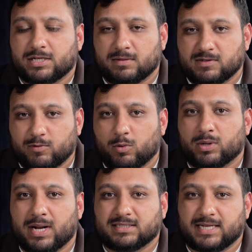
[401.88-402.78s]
terms of
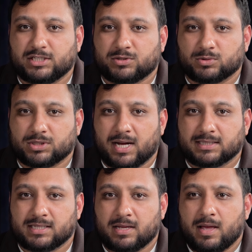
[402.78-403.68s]
organizational
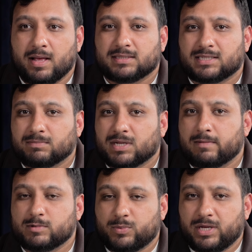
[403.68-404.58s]
charts.
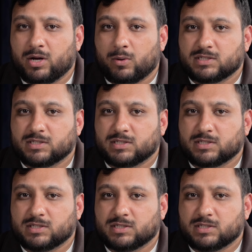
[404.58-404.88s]
Sometimes we go